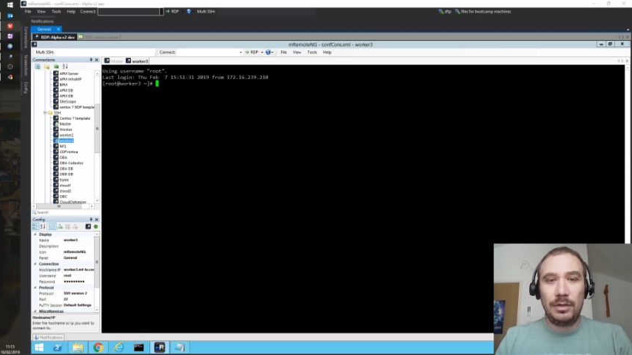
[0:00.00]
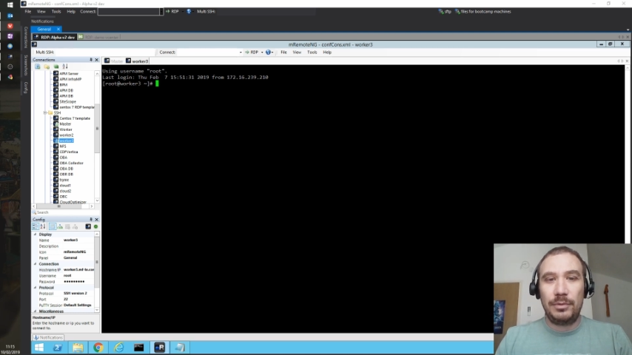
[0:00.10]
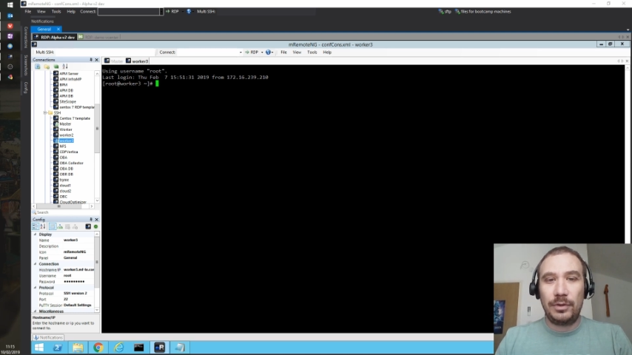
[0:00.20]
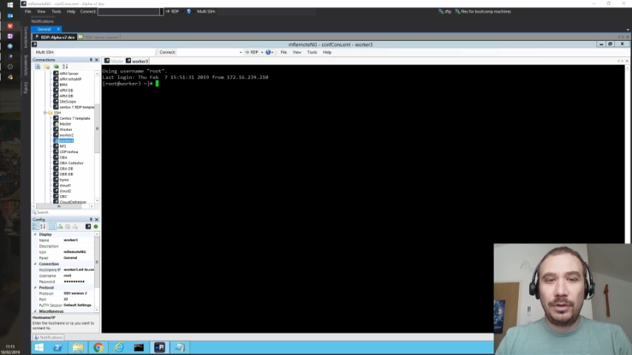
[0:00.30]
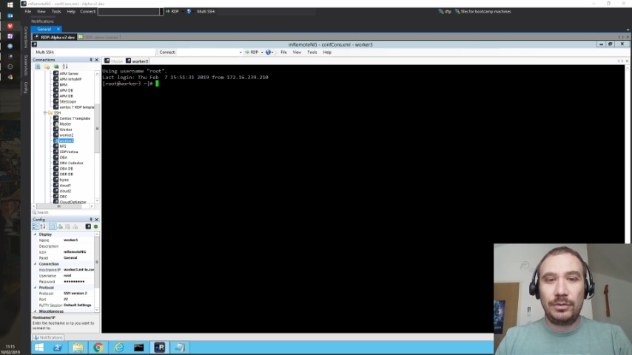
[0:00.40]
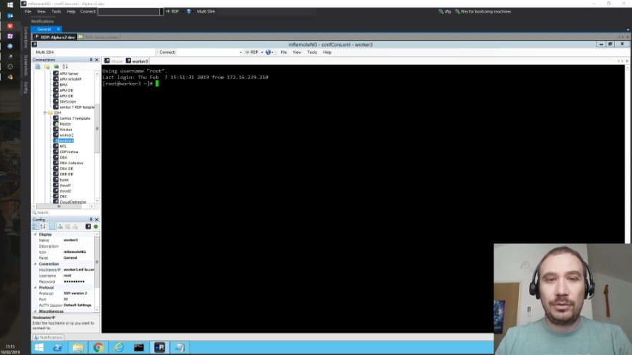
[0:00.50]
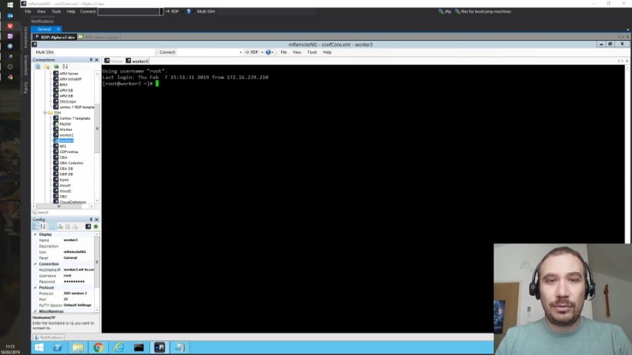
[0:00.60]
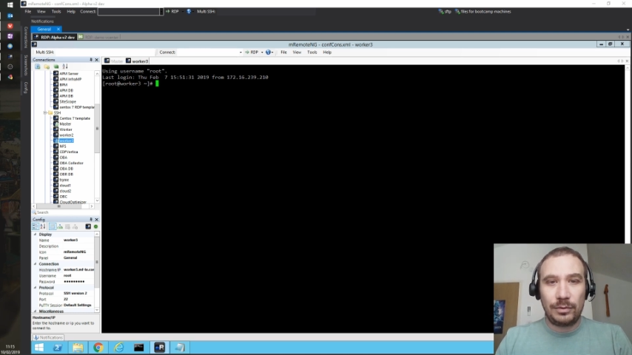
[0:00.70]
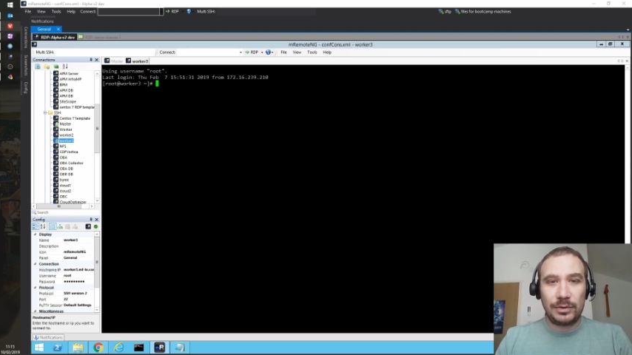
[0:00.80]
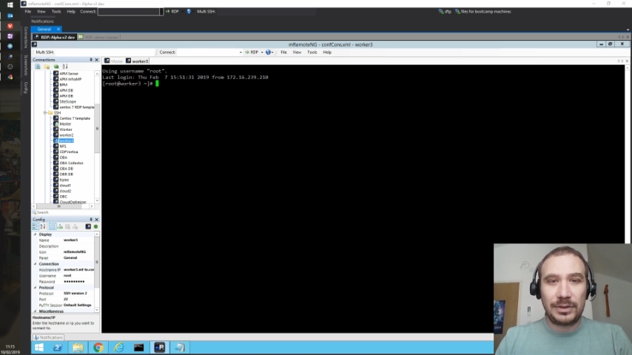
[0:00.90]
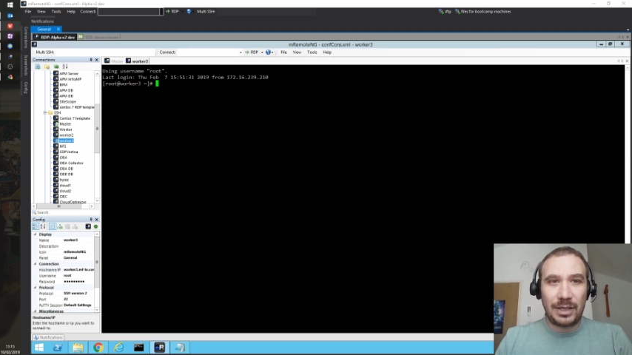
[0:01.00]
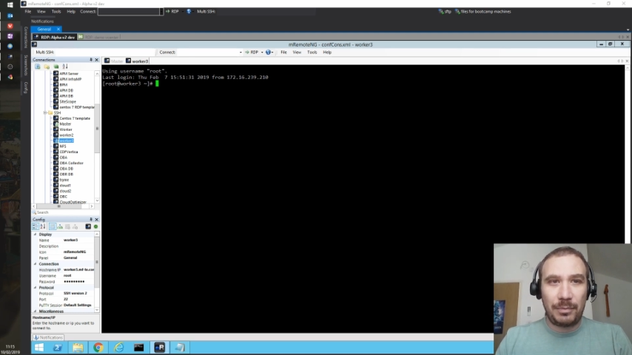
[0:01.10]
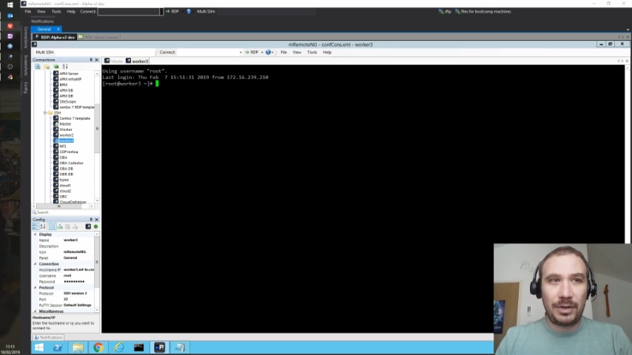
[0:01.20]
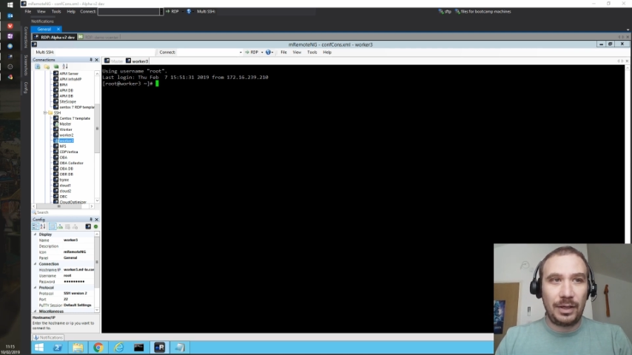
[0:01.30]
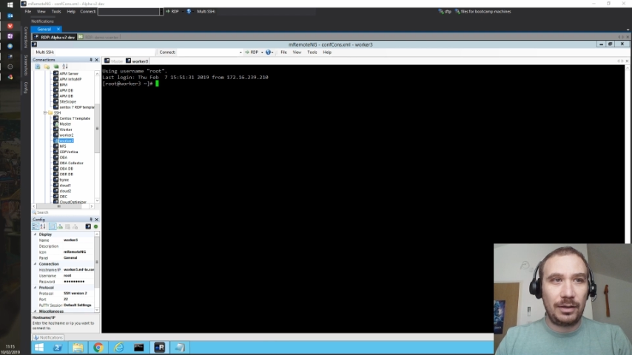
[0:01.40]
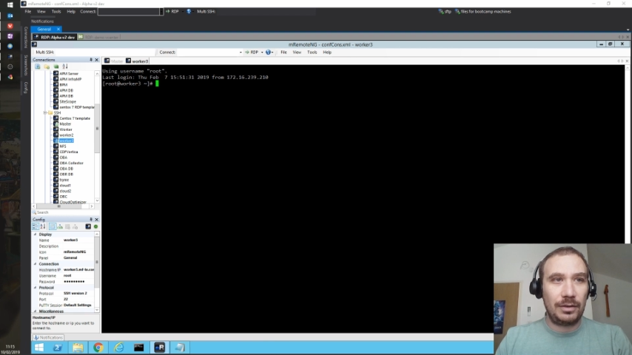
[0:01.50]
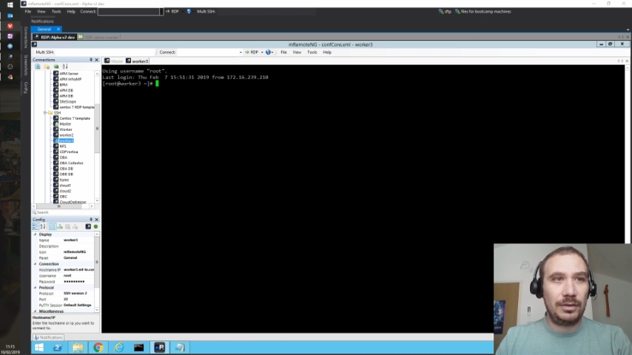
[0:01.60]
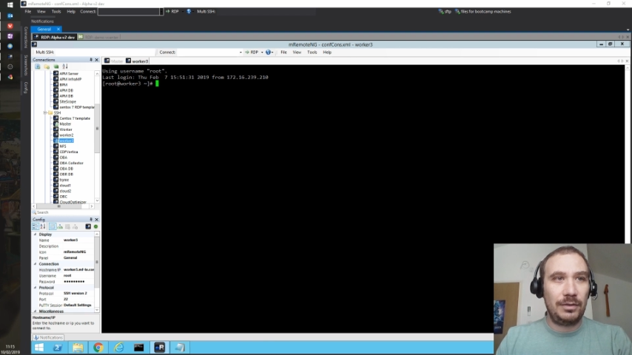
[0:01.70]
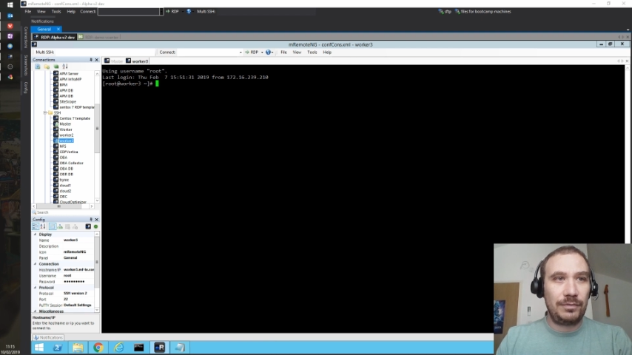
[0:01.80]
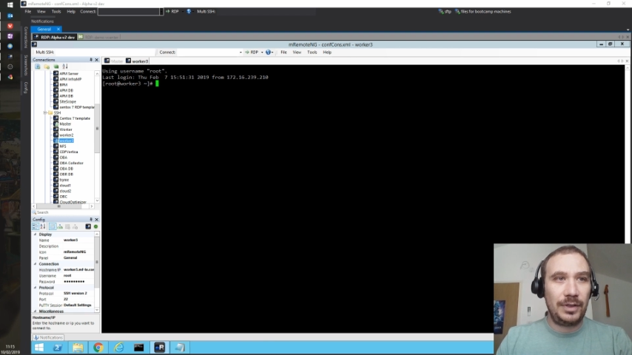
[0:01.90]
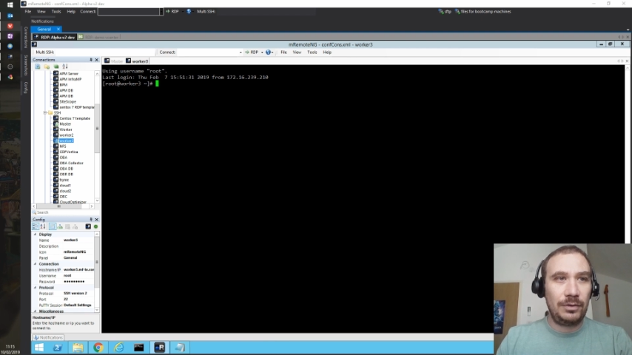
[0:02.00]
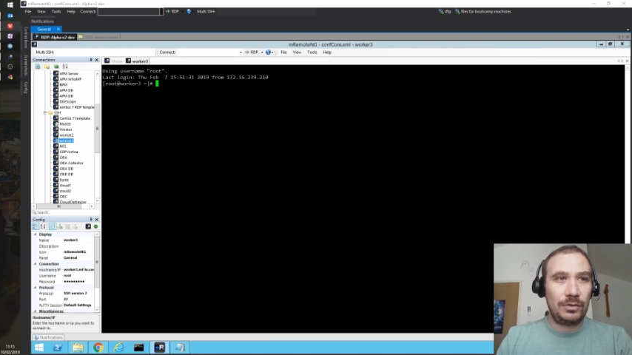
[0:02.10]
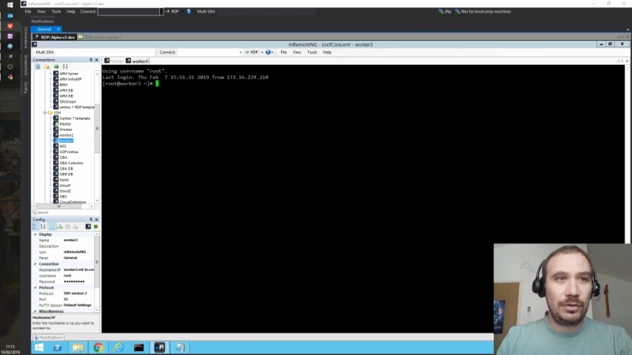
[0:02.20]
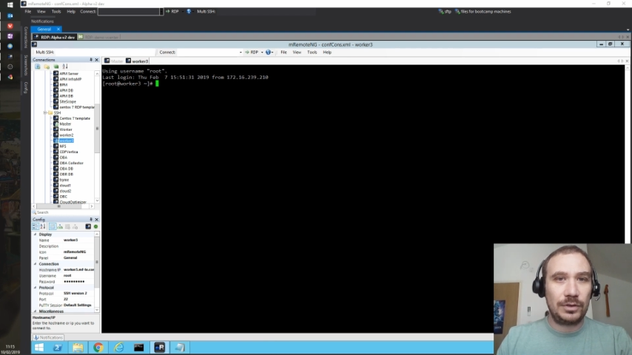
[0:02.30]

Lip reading: We're going to do something different.